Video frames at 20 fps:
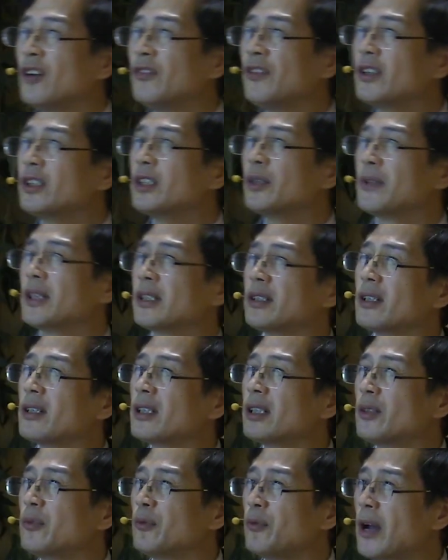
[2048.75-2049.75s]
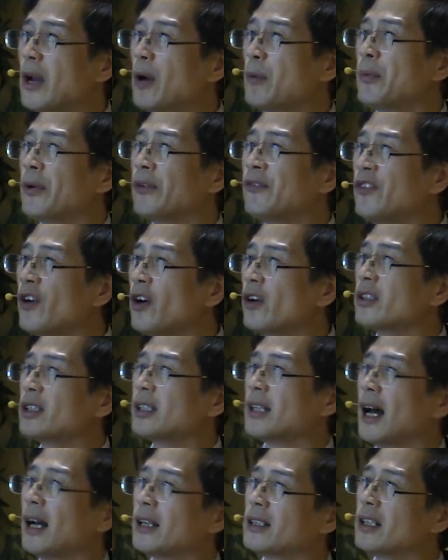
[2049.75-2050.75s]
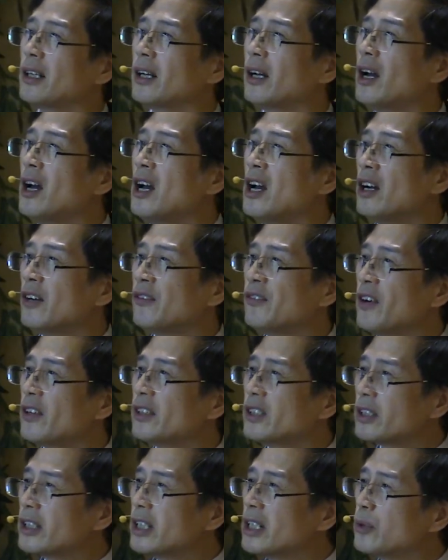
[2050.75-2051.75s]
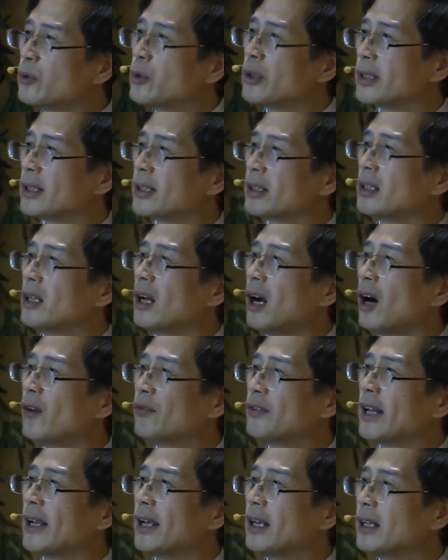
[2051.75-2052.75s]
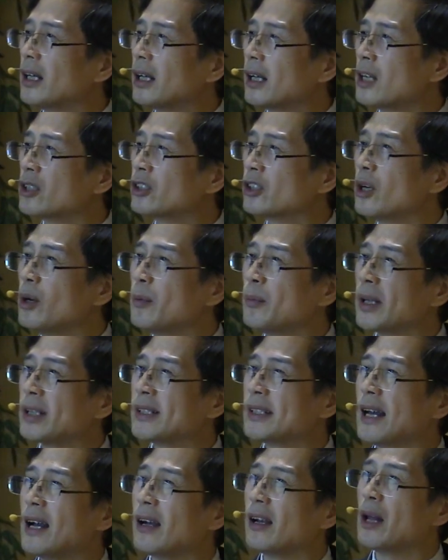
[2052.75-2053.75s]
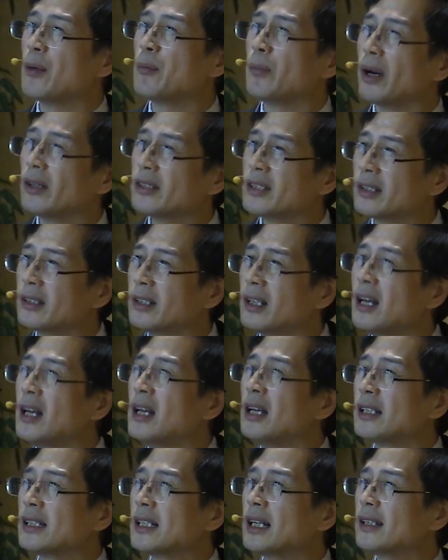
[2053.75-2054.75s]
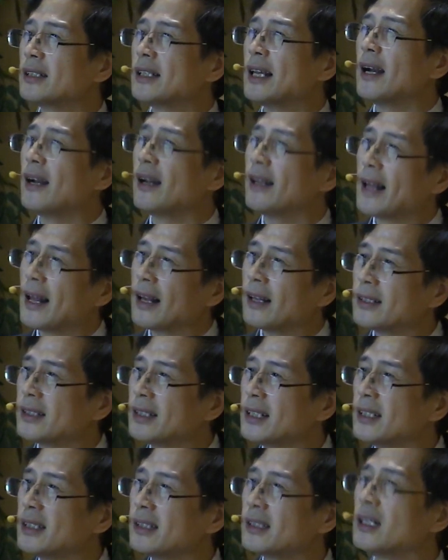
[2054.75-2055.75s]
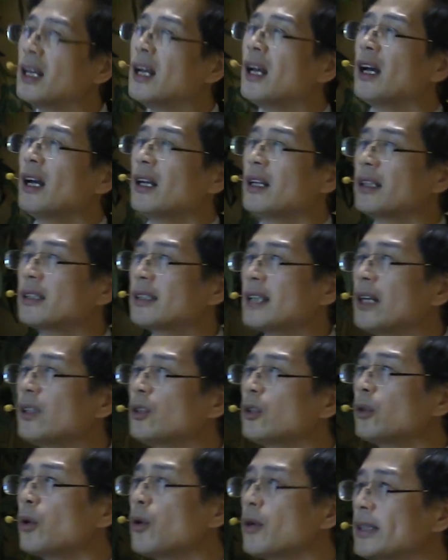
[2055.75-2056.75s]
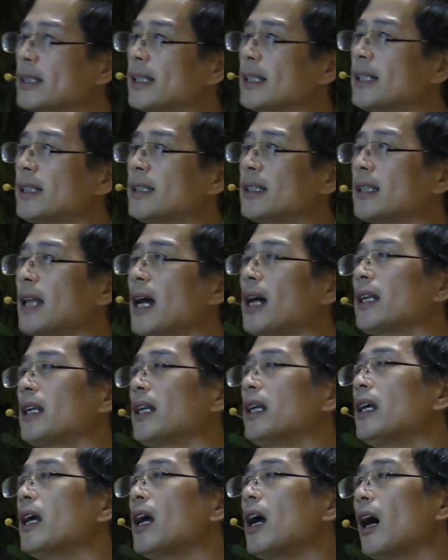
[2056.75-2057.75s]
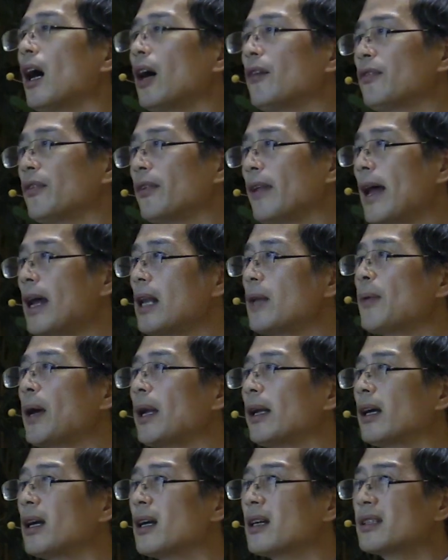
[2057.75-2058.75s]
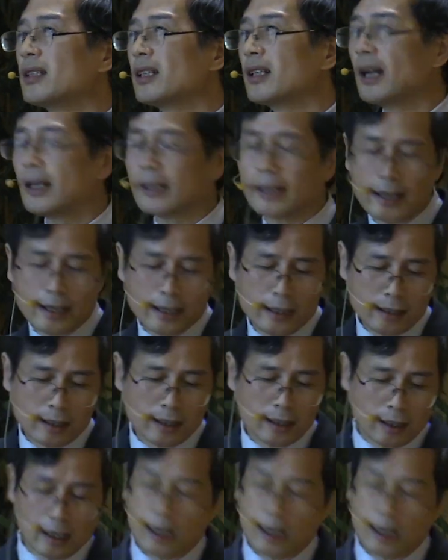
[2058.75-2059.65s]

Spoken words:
Future research will be focused on the further decrease of the consumed cell numbers, single cell analysis, and the cytotoxicity study of nanoparticles containing